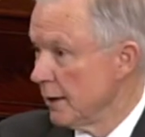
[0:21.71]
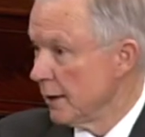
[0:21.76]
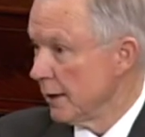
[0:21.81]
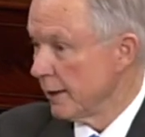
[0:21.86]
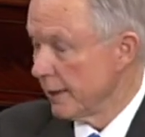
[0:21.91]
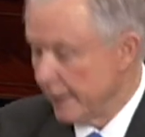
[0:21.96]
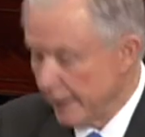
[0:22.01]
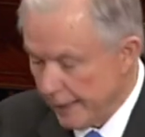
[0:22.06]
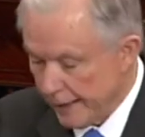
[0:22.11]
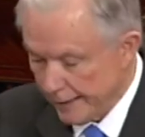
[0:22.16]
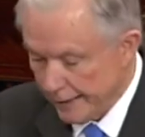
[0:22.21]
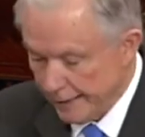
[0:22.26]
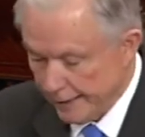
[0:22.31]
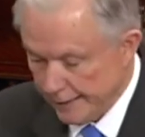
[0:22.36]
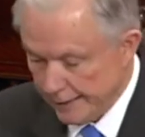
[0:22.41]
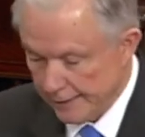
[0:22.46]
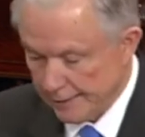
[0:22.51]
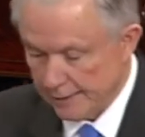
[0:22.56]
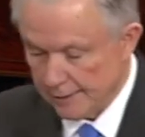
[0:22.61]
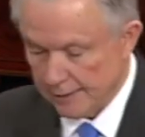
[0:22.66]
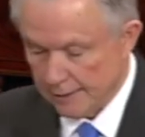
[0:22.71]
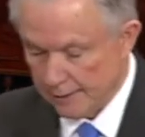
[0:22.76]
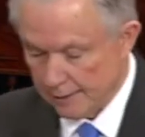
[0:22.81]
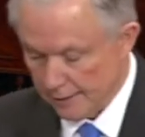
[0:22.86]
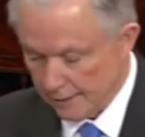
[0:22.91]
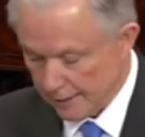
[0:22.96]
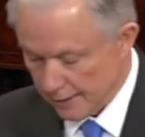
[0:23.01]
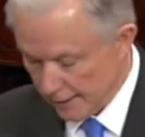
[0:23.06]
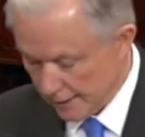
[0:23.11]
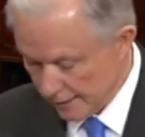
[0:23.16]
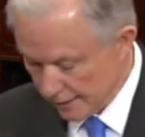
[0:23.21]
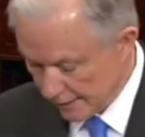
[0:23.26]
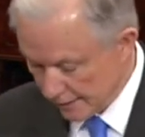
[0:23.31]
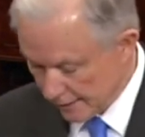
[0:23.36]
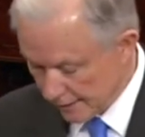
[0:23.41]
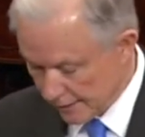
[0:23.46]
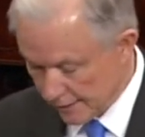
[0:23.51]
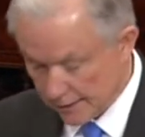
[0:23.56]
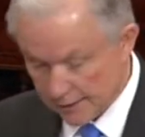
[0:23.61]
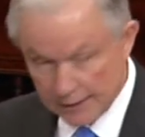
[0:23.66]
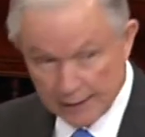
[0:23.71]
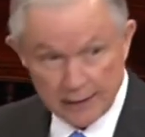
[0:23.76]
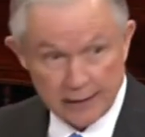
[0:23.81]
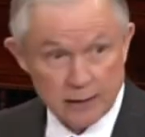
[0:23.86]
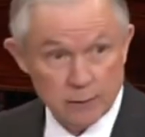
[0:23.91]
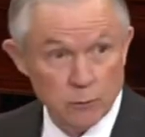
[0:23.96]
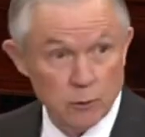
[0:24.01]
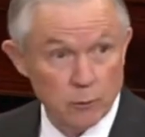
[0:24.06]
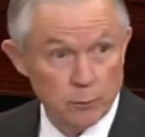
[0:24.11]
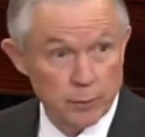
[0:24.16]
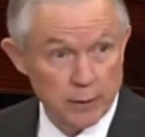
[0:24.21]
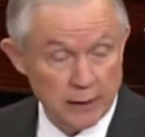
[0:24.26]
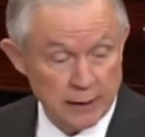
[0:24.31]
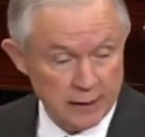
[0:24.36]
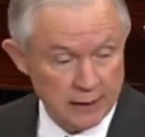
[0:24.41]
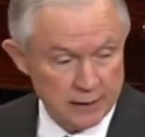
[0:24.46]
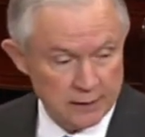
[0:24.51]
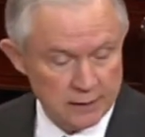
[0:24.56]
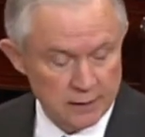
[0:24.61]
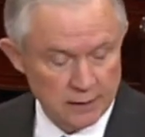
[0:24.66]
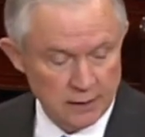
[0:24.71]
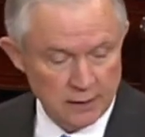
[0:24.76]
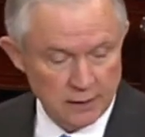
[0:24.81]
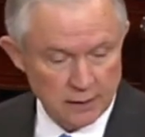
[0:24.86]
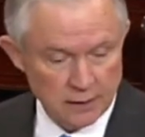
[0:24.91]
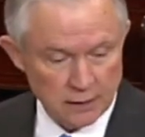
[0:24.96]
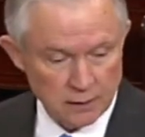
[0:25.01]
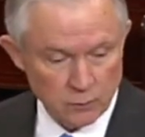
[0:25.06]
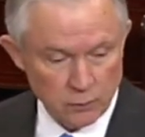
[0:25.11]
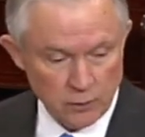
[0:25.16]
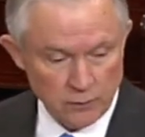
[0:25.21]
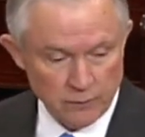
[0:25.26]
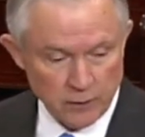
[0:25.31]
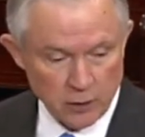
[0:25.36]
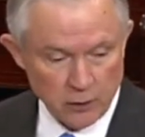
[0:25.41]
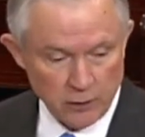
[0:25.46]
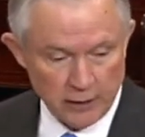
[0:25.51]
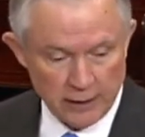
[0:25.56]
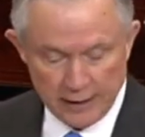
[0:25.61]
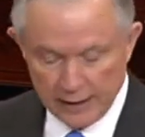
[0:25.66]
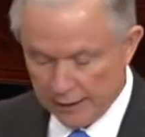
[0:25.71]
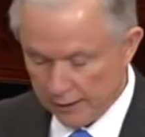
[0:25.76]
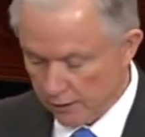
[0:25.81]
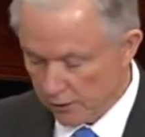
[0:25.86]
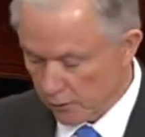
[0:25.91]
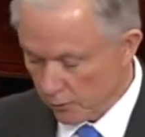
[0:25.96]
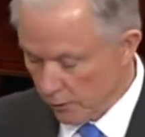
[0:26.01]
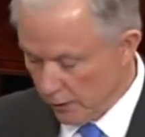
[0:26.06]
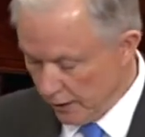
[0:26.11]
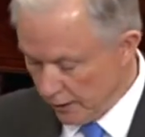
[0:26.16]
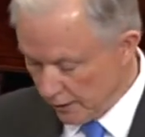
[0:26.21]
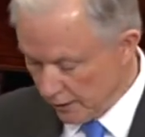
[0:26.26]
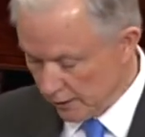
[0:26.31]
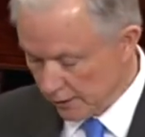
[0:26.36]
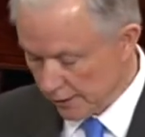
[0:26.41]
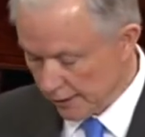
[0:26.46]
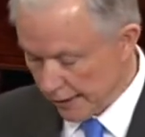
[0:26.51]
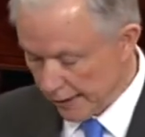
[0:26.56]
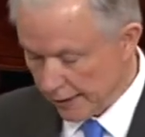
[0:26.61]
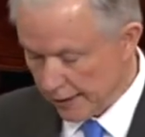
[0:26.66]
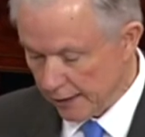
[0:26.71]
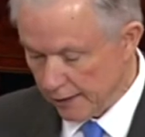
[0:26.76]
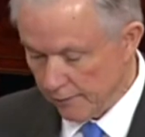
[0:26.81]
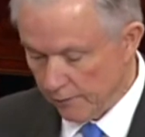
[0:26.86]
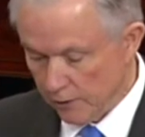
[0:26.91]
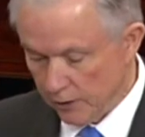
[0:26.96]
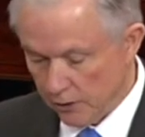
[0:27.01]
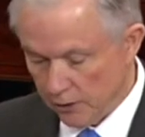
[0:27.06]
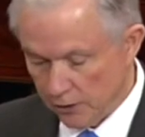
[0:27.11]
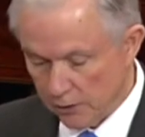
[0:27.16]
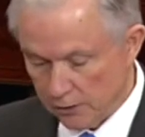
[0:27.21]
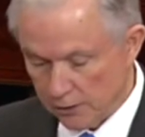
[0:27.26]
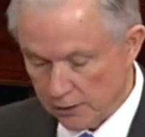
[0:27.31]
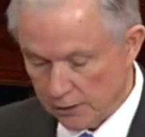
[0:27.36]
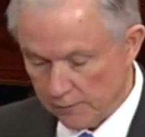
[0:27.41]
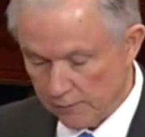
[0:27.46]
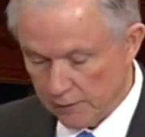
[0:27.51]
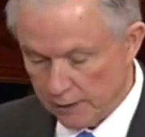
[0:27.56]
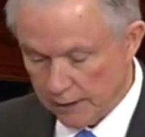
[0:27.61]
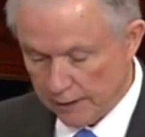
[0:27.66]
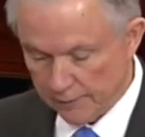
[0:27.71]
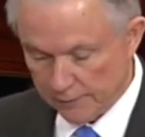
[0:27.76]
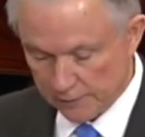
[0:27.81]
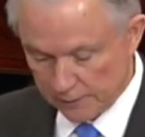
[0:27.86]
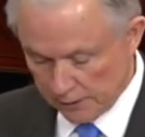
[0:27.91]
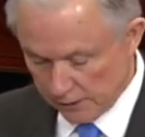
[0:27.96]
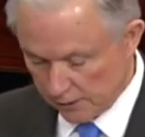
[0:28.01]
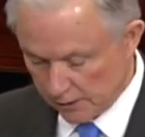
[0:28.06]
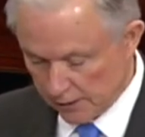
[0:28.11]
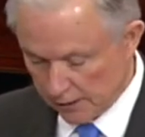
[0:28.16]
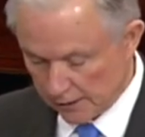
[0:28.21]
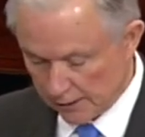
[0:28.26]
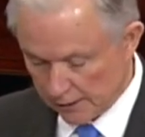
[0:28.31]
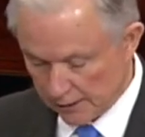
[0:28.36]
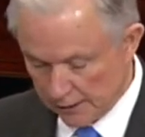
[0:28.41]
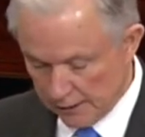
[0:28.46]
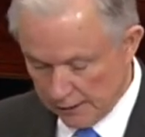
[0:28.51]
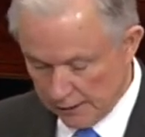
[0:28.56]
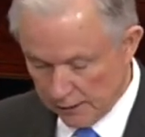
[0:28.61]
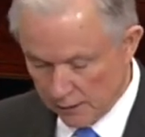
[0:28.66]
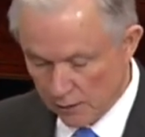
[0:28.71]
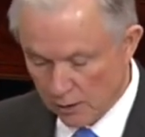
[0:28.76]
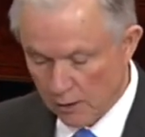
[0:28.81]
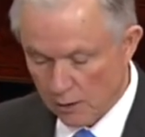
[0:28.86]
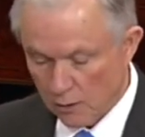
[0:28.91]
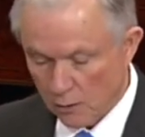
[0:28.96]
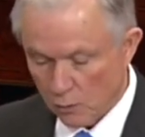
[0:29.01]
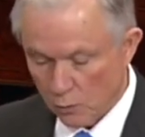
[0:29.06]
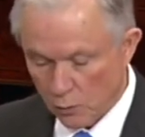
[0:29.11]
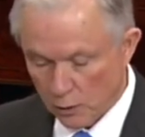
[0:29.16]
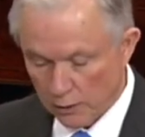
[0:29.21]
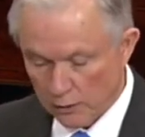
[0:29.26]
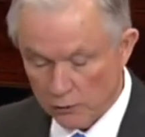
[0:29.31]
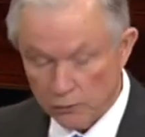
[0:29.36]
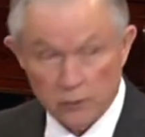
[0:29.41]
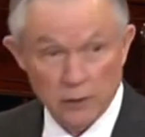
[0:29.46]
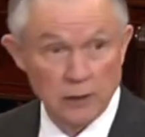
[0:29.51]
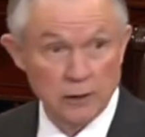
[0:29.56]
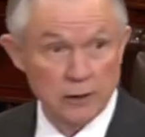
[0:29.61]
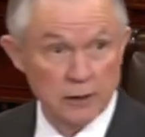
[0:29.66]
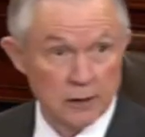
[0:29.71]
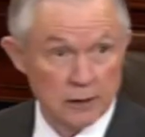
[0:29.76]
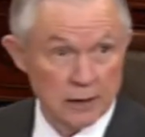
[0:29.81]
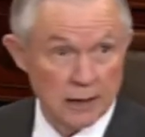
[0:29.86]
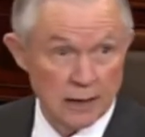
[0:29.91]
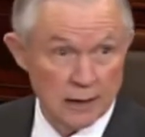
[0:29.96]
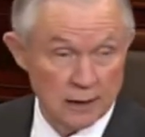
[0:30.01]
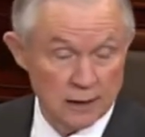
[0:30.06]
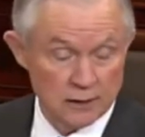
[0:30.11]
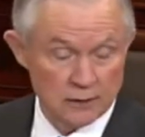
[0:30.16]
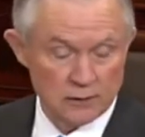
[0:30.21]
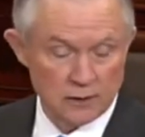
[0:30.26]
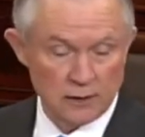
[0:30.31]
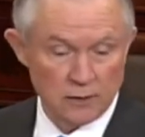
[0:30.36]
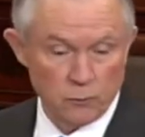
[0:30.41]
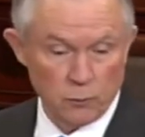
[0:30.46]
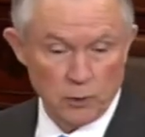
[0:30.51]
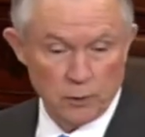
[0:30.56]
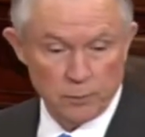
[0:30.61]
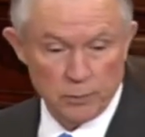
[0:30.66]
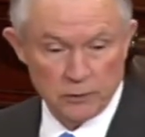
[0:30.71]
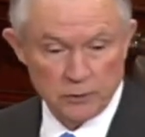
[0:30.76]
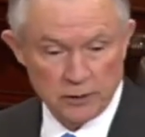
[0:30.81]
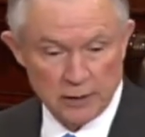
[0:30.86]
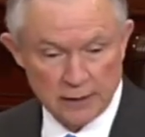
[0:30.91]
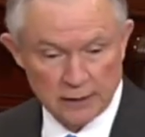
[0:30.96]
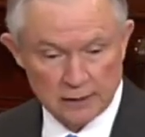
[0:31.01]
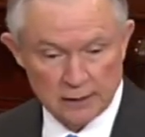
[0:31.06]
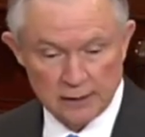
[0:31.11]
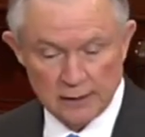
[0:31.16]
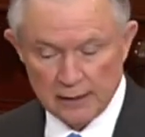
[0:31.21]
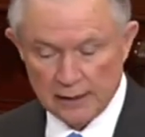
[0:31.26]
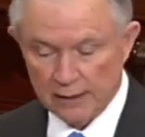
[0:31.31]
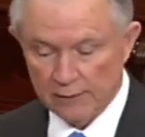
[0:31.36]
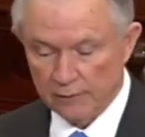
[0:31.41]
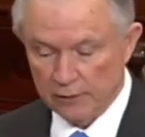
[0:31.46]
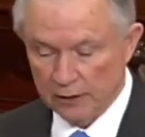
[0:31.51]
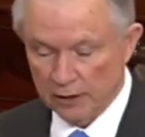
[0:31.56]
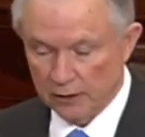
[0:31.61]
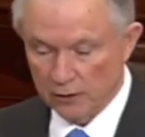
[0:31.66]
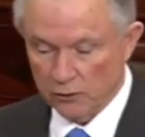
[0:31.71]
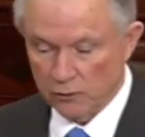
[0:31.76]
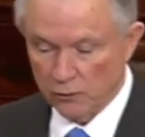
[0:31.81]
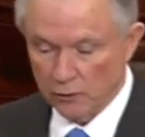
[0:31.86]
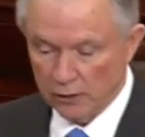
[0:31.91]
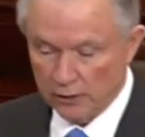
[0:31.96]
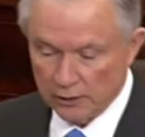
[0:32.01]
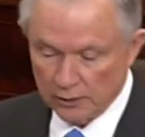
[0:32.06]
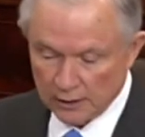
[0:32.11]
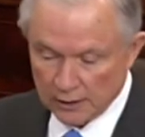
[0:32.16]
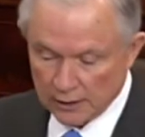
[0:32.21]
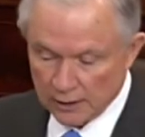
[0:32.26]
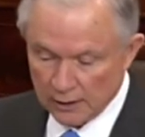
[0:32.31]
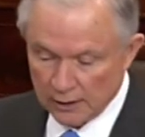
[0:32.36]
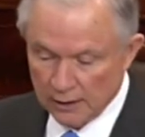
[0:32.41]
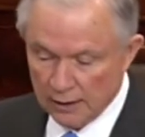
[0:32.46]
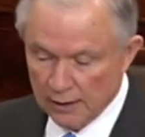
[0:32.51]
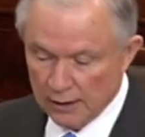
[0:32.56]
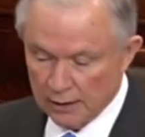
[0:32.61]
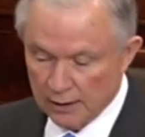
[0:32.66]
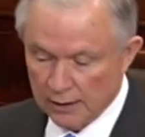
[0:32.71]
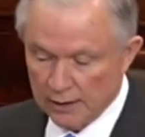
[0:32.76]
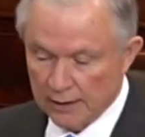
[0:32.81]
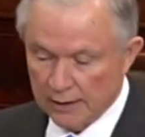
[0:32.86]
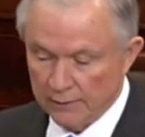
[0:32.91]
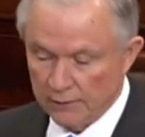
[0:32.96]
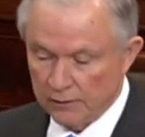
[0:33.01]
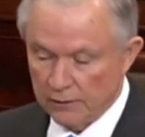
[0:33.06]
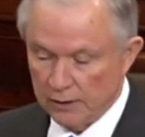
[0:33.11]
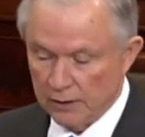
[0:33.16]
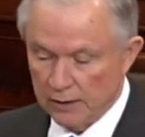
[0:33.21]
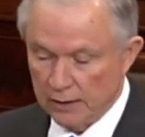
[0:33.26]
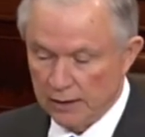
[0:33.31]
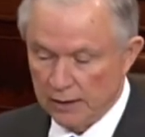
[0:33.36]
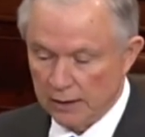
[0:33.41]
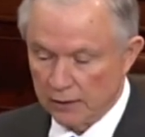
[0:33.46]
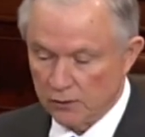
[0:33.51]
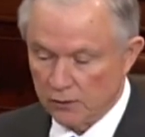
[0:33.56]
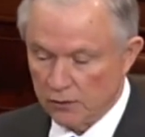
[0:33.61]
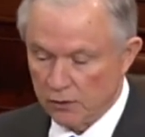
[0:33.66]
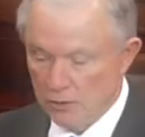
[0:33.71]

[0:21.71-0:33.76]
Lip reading: That is an unsustainable path. We've already had 3 consecutive years of deficits exceeding $1 trillion, and we're projected to have another $1 trillion deficit next